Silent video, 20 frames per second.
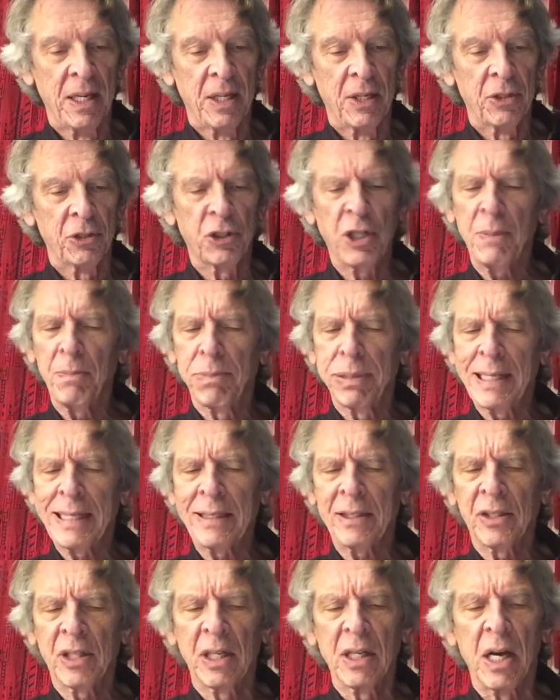She
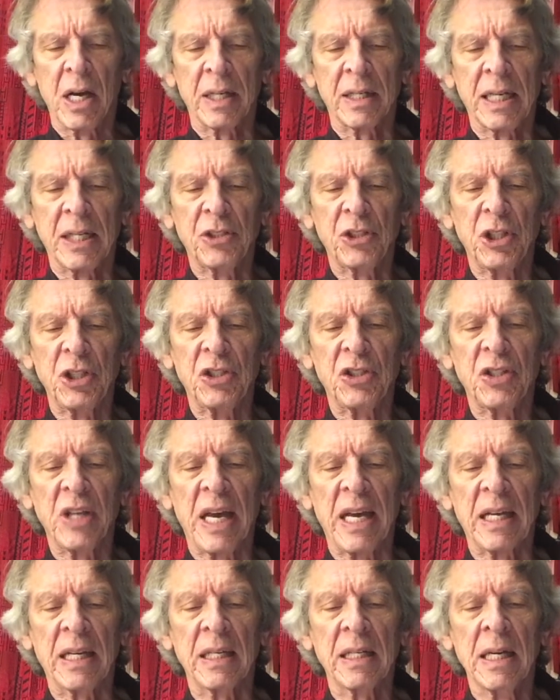blinked a lot as she
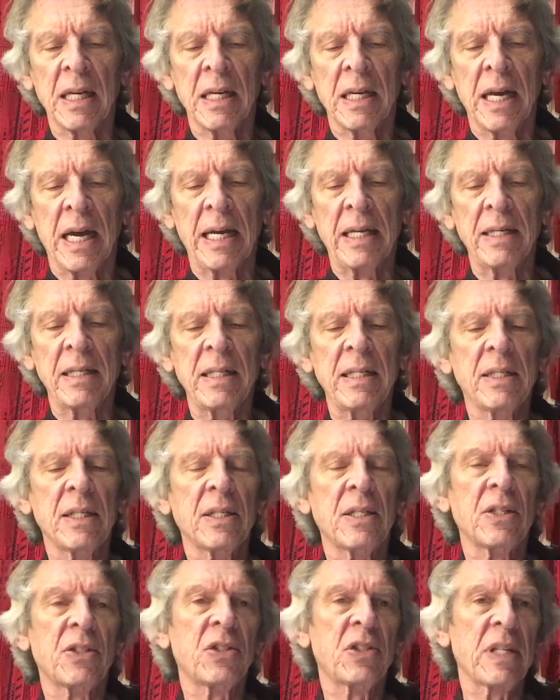sang and needed
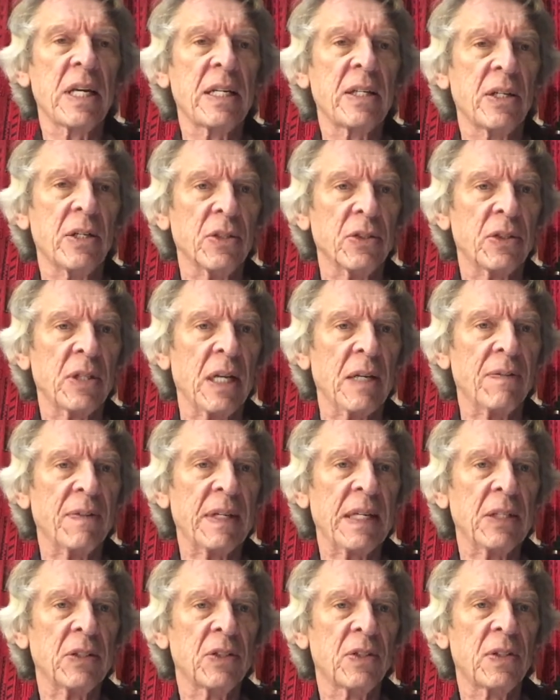to steady herself
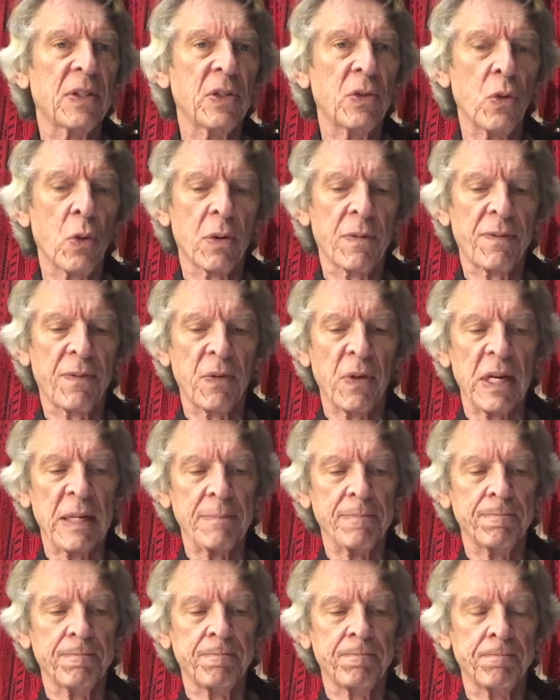against the door
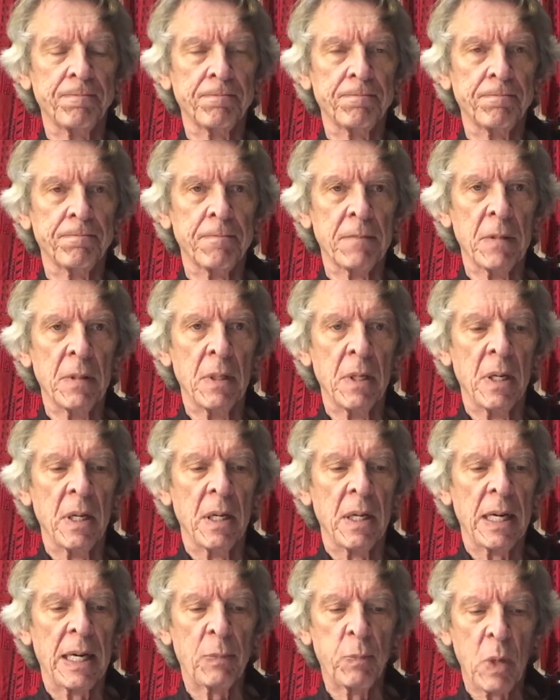frame.
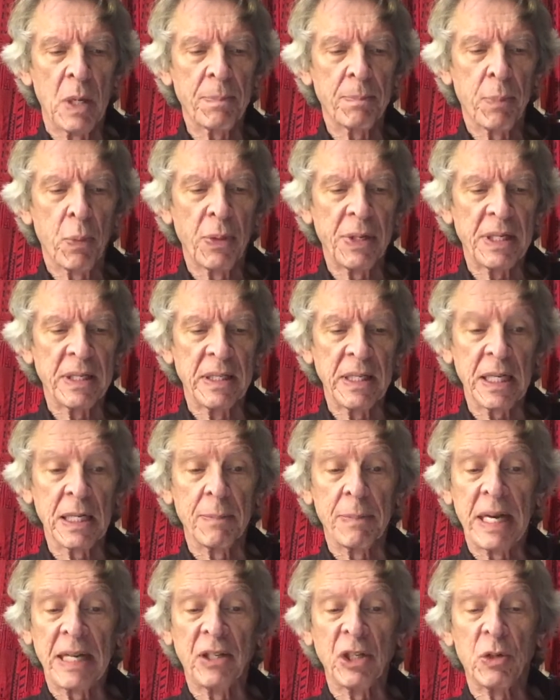At one point,
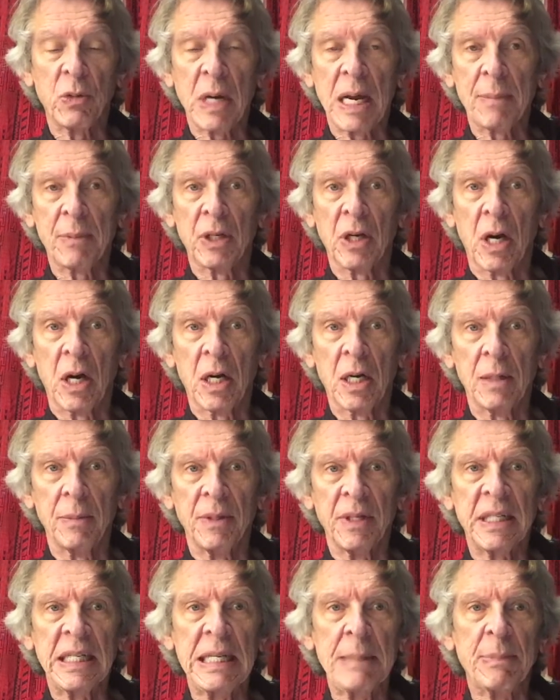Dilip had to grab her arm
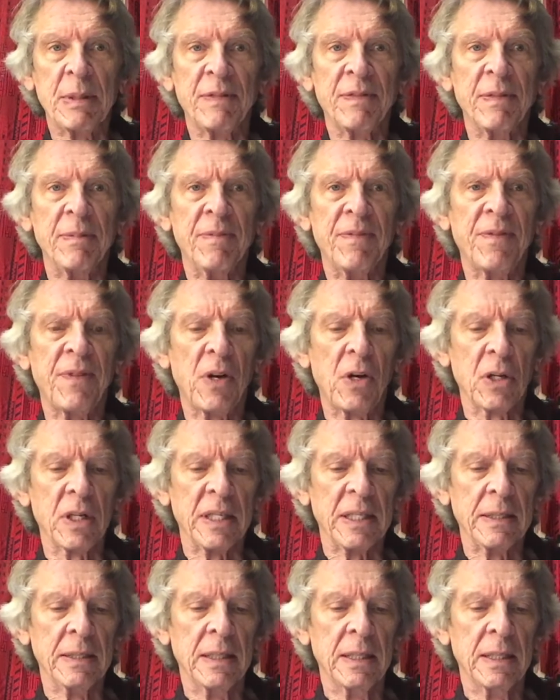to keep her from falling.